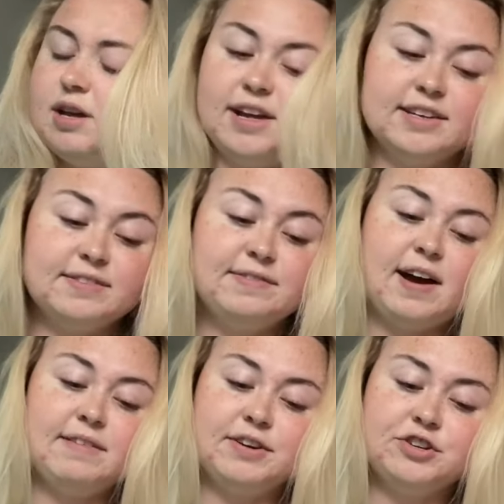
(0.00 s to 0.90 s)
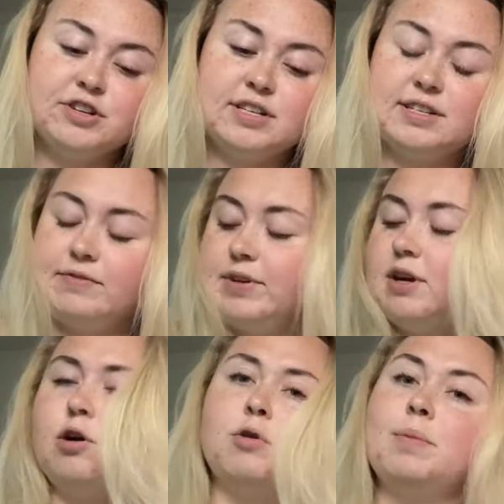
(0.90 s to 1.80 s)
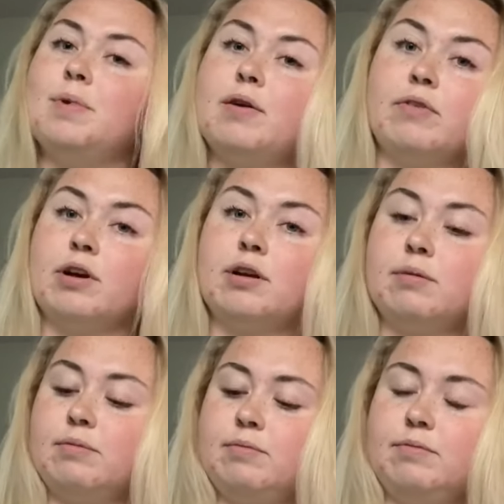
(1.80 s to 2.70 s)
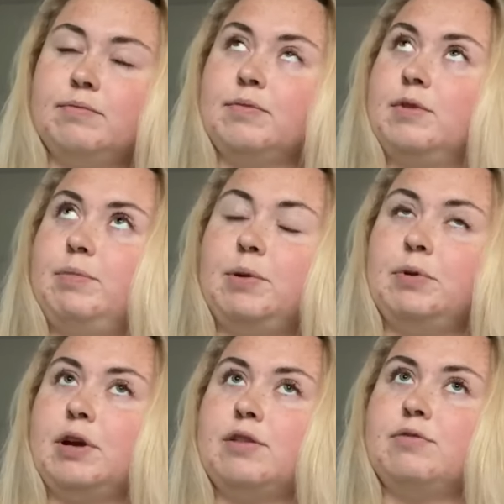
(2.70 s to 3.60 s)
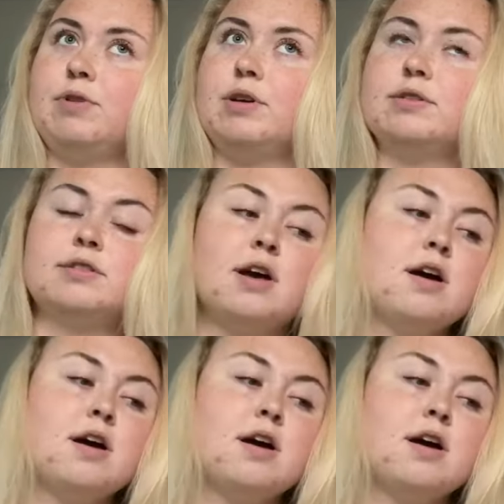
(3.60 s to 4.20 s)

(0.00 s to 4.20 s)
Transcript: It's 570, oh, I'm never gonna be able to get through this.